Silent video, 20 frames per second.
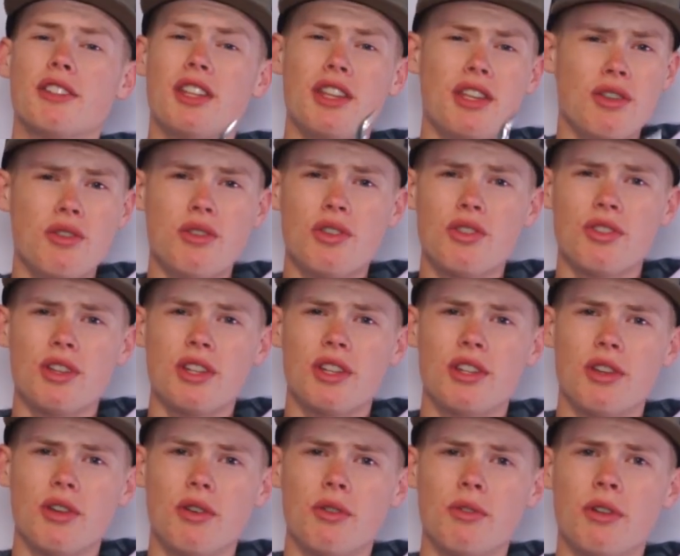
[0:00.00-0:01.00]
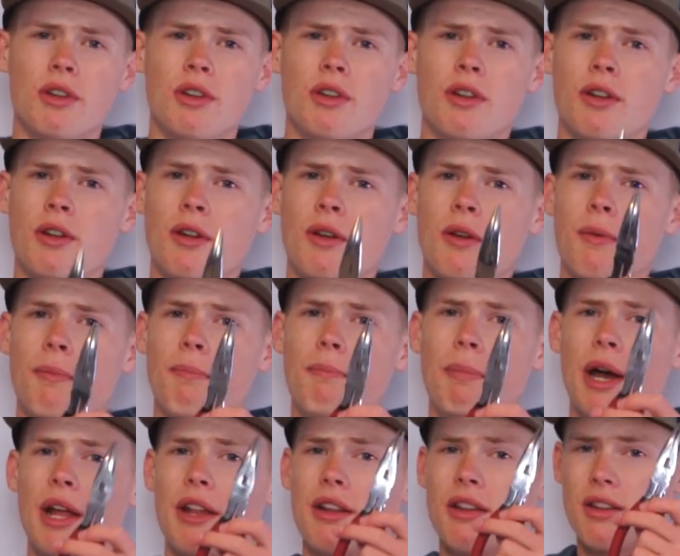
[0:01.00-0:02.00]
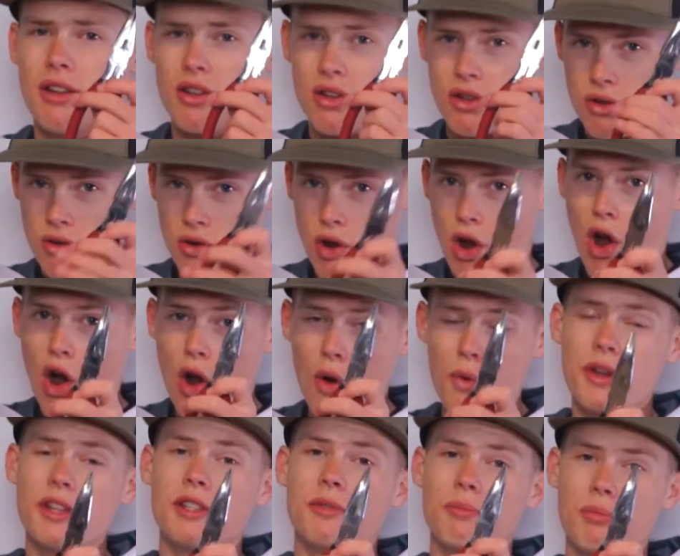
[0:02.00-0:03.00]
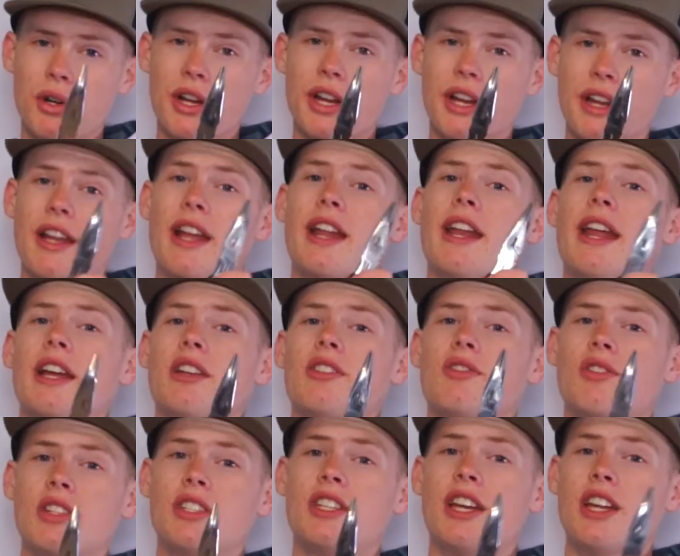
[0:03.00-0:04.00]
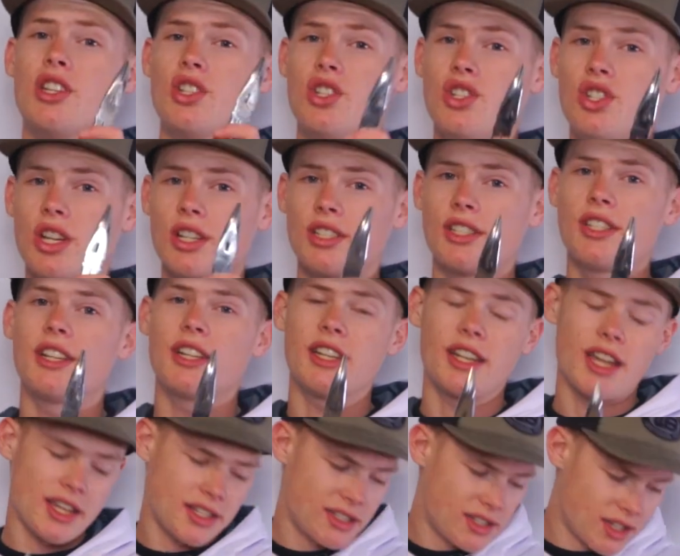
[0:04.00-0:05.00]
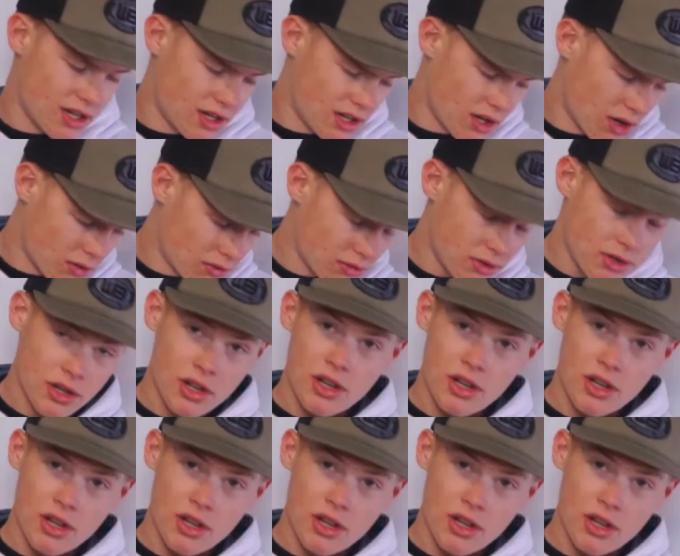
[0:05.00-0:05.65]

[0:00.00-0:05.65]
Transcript: They usually do, but always bring an extra set just in case they don't.